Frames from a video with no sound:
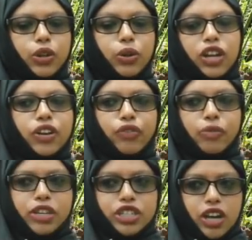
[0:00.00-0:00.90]
you learn
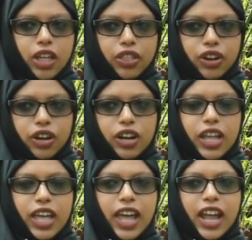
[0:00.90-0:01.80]
from each other
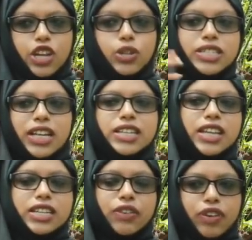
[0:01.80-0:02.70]
and you see it
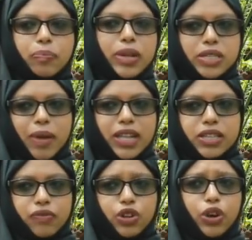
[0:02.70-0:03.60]
in a different
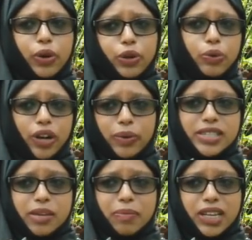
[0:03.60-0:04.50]
perspective. You know, when you work
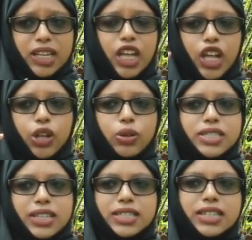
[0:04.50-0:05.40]
with somebody, you
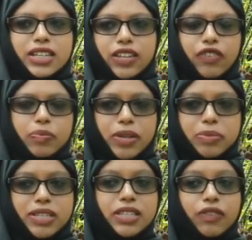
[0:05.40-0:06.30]
see it in a different
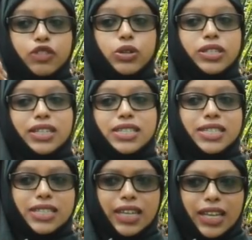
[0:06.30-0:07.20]
perspective that you didn't
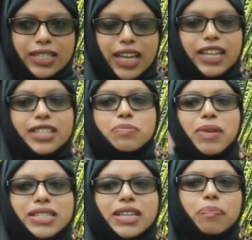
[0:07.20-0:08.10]
see it, and it
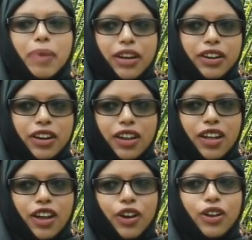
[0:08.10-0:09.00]
makes it better.
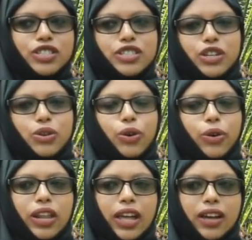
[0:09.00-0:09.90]
Because, you
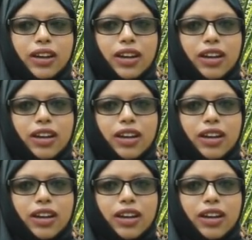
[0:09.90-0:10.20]
know, like